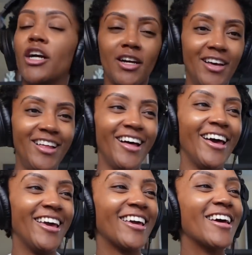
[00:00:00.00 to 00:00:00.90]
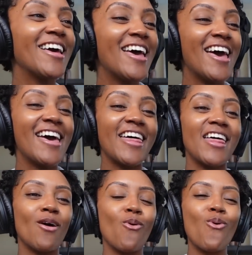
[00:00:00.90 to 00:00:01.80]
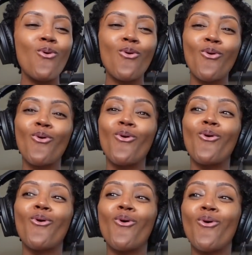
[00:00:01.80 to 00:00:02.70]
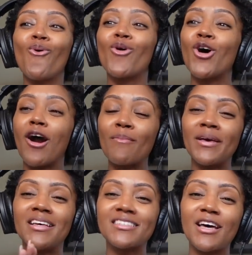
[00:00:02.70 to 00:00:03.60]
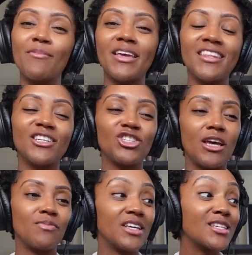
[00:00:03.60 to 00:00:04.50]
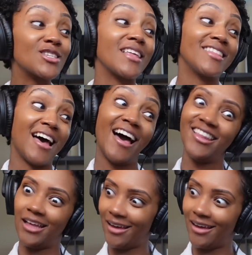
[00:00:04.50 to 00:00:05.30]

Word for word: like, ooh, karma is coming into shape. This, I love,